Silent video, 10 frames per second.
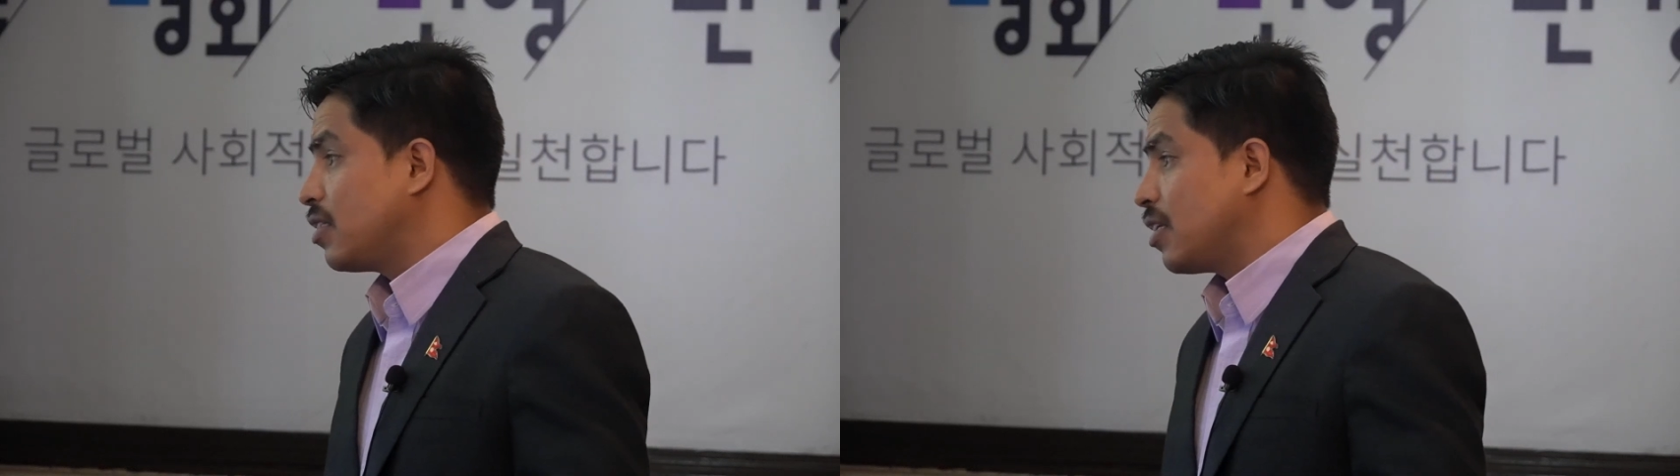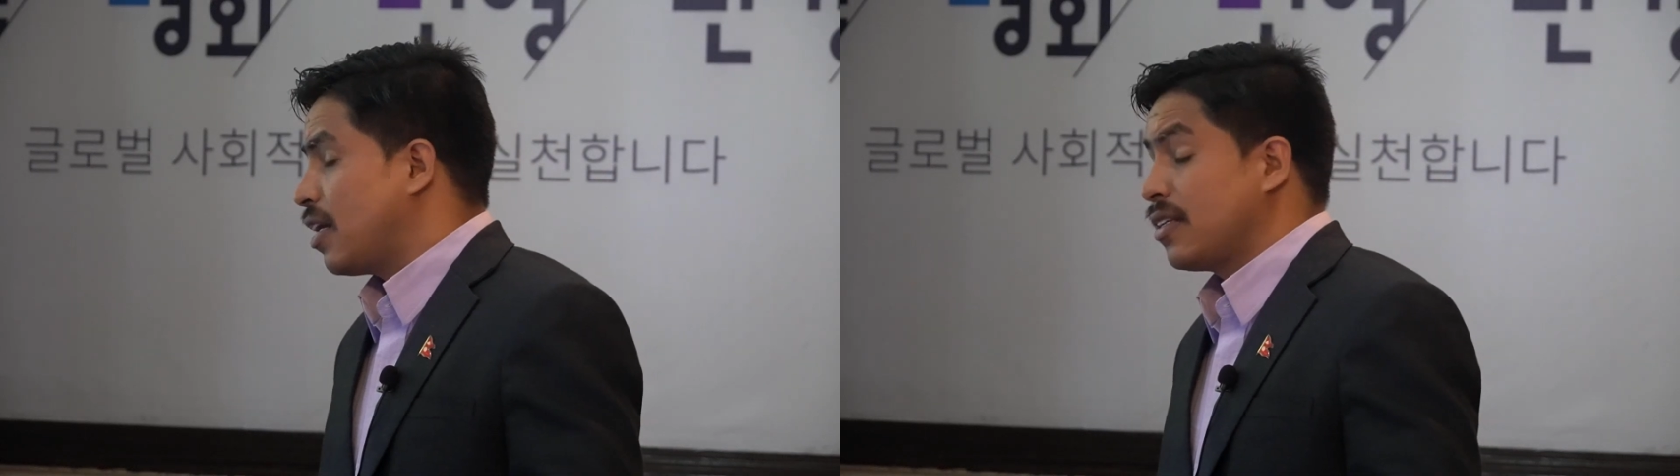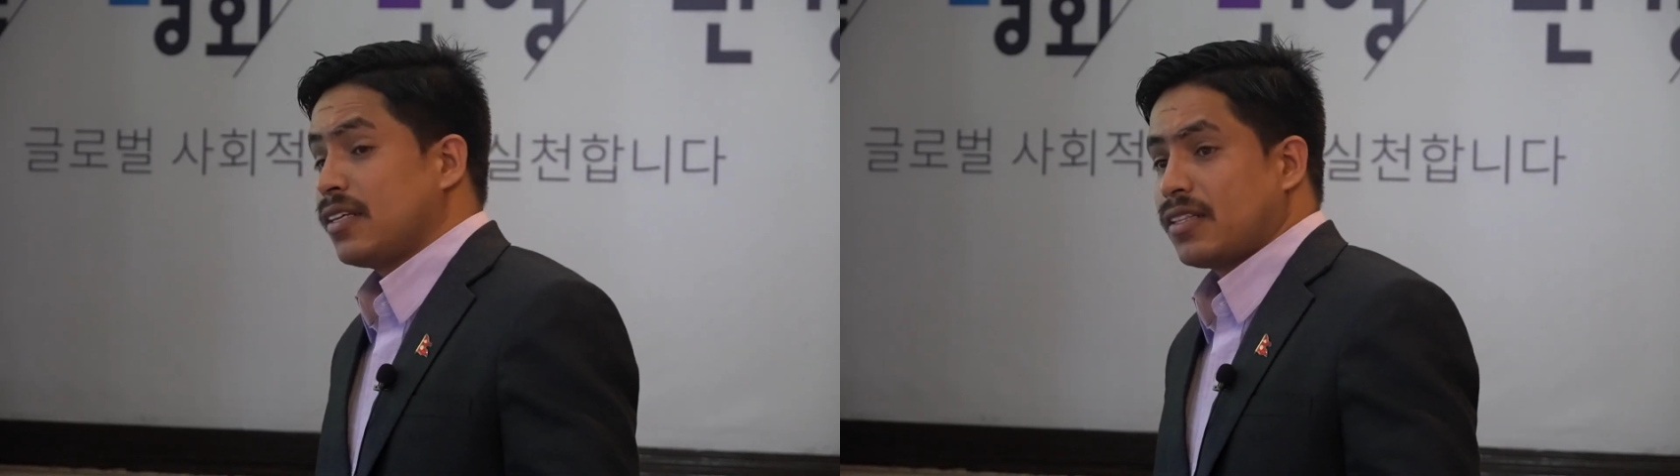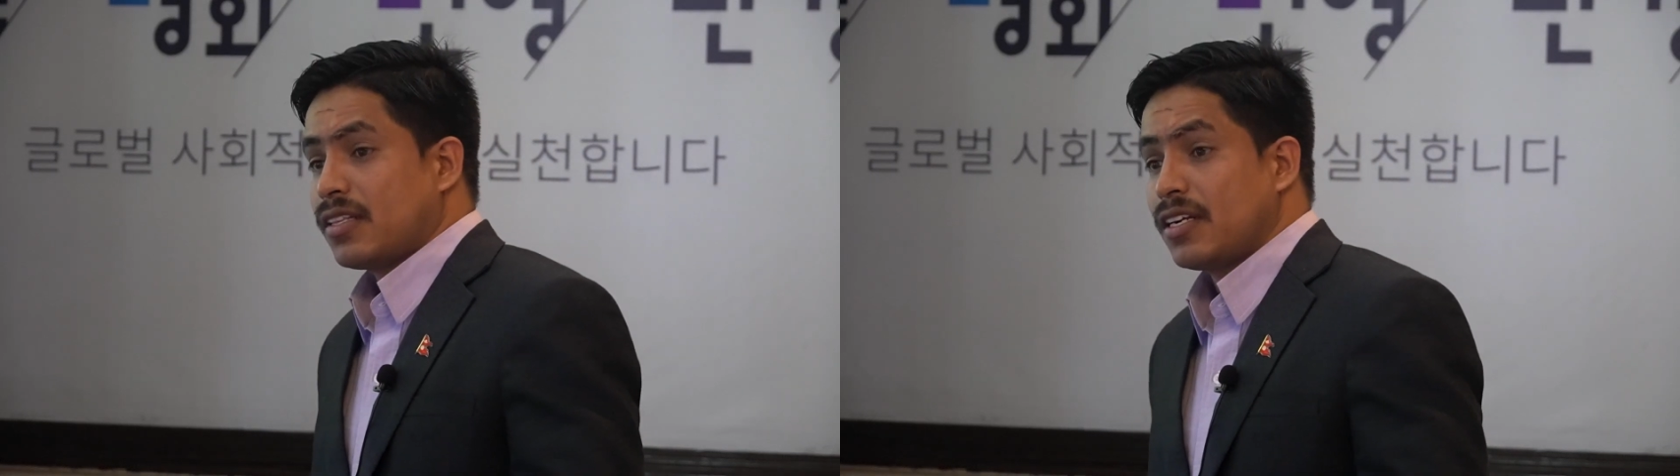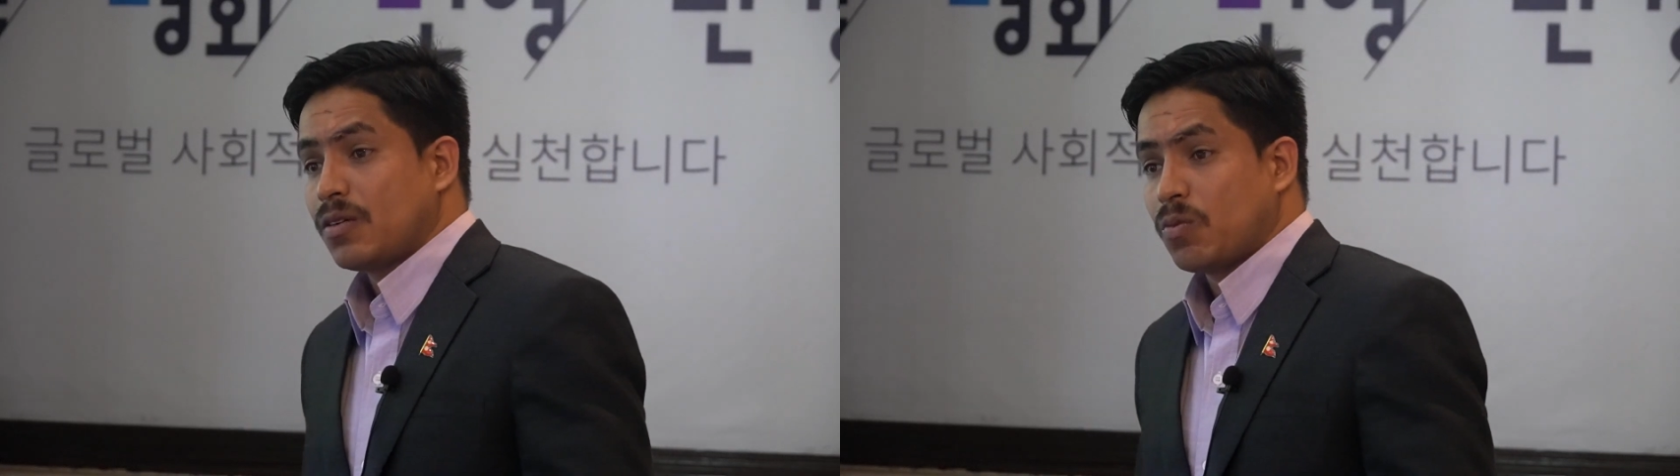These are the
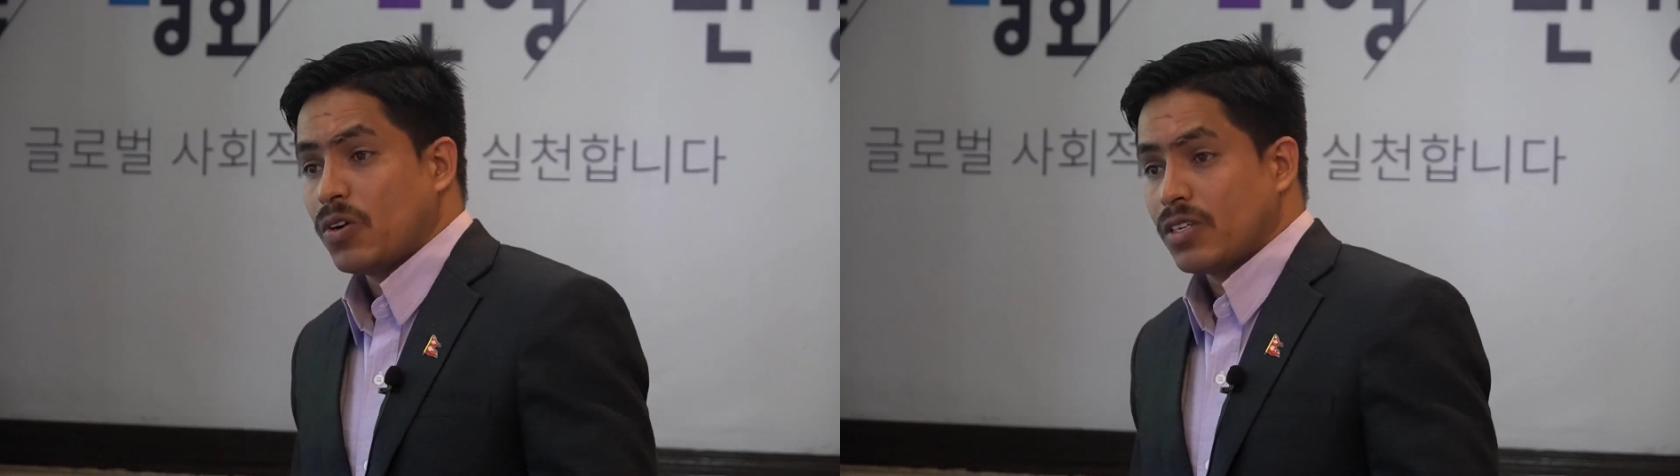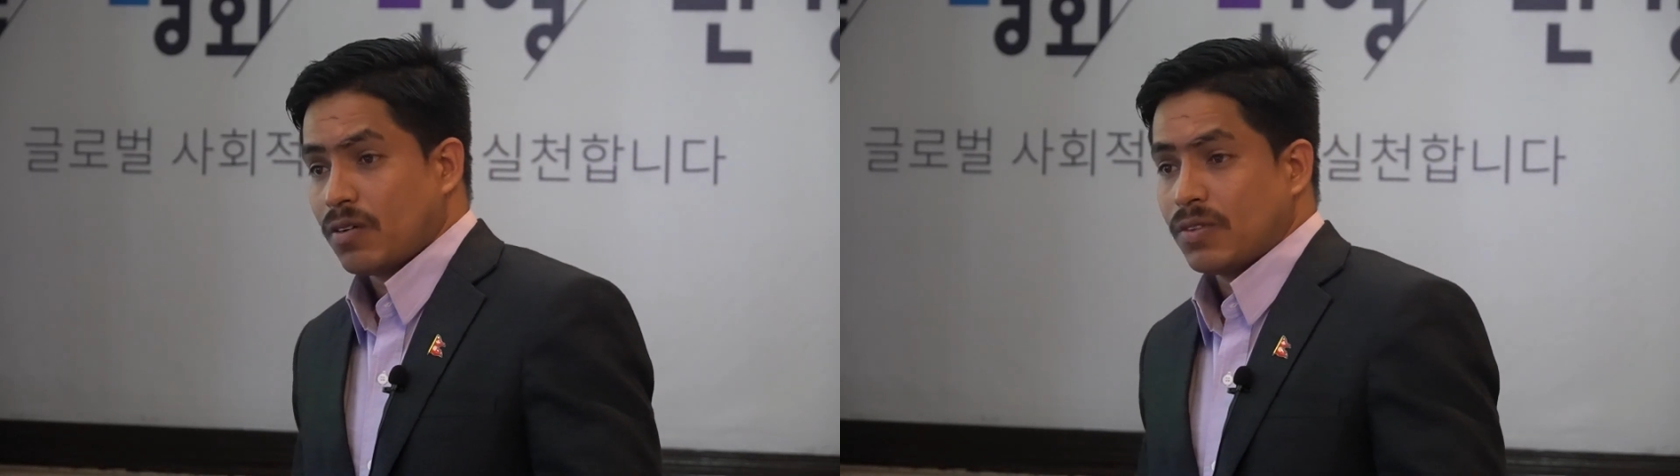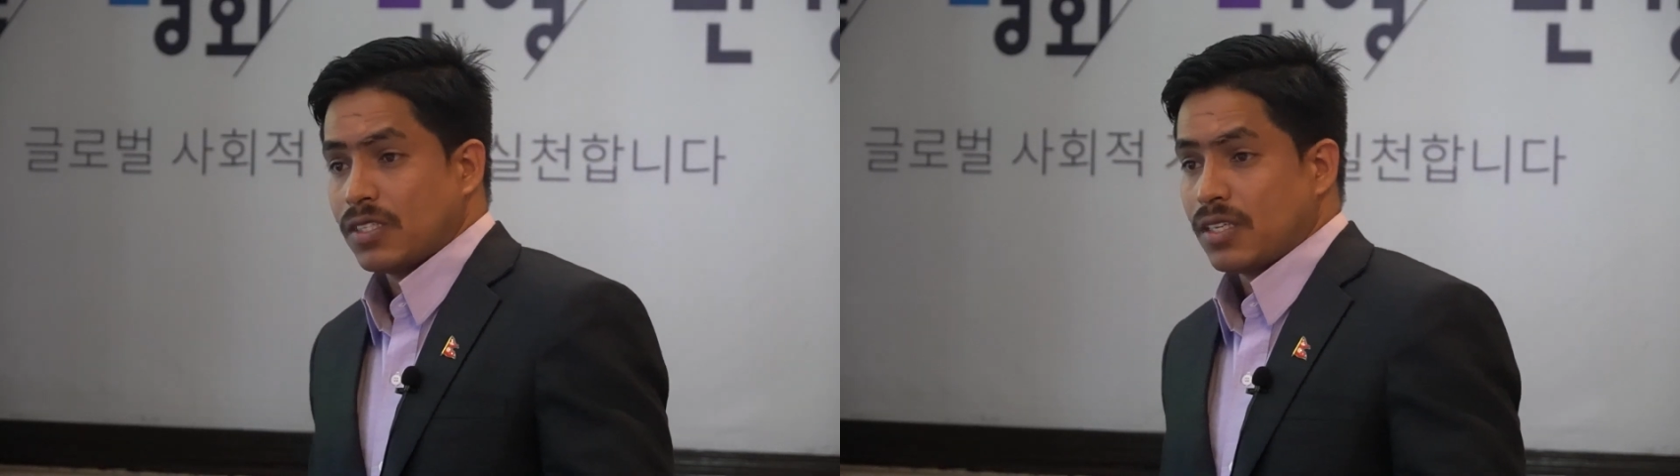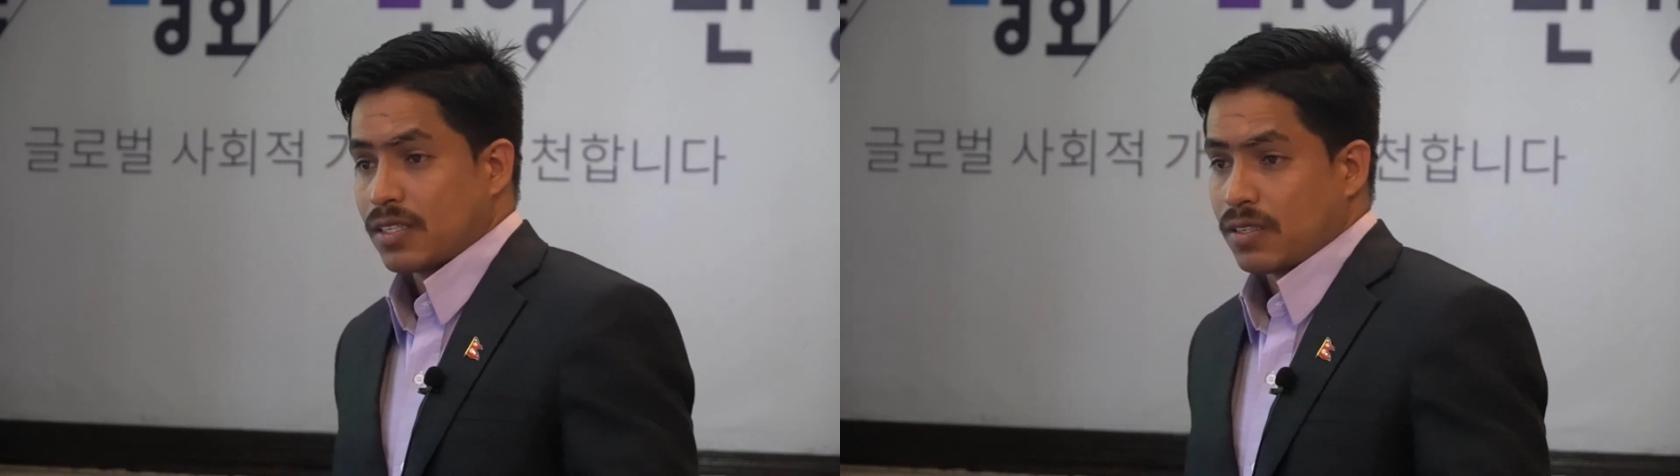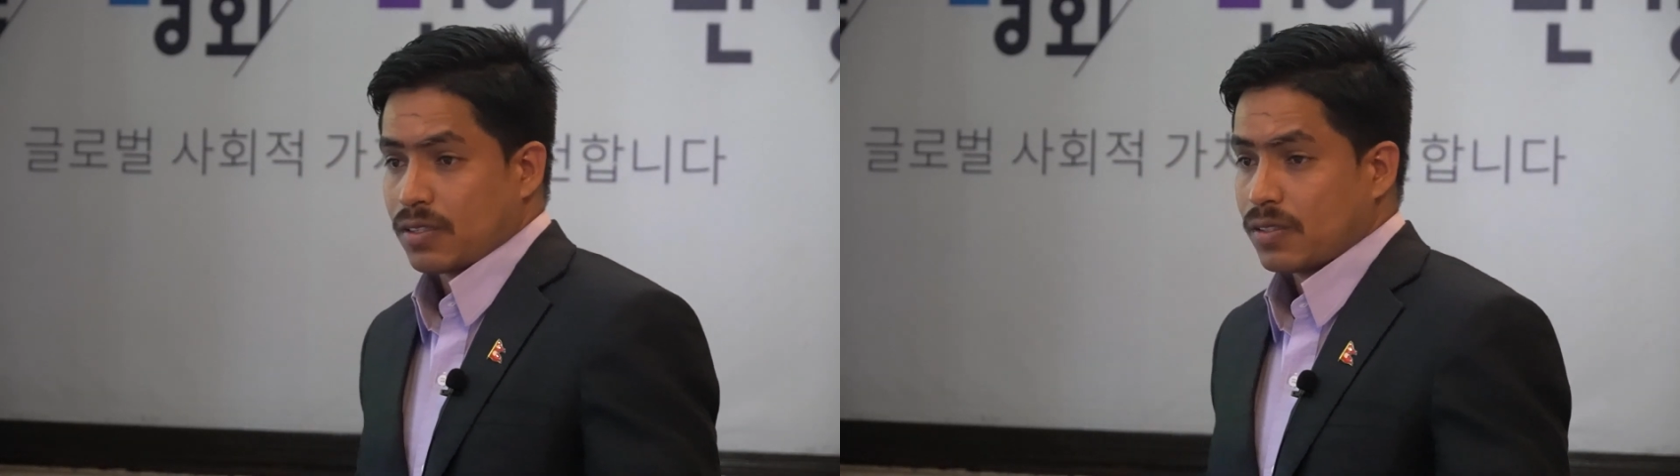threat point of these
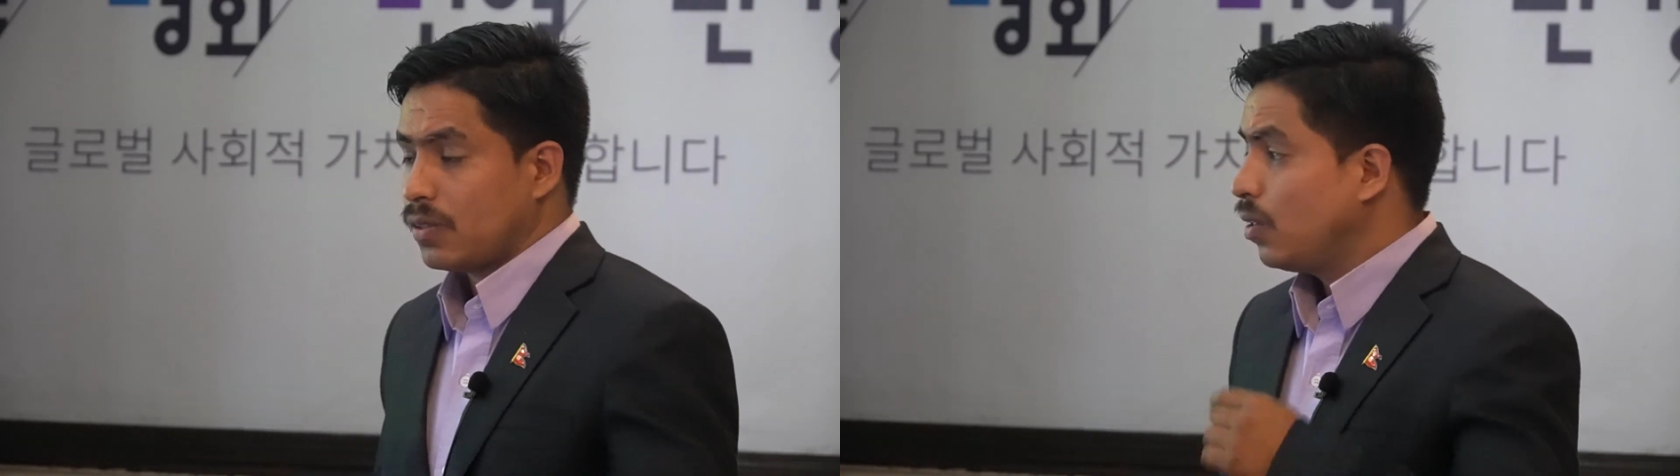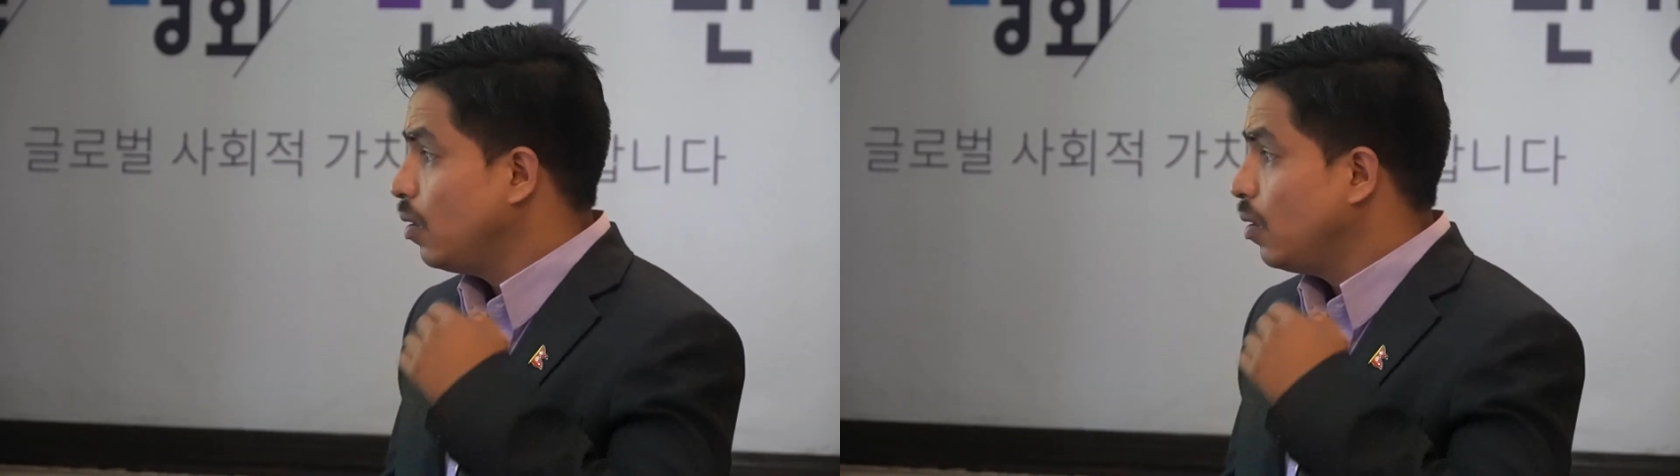sectors.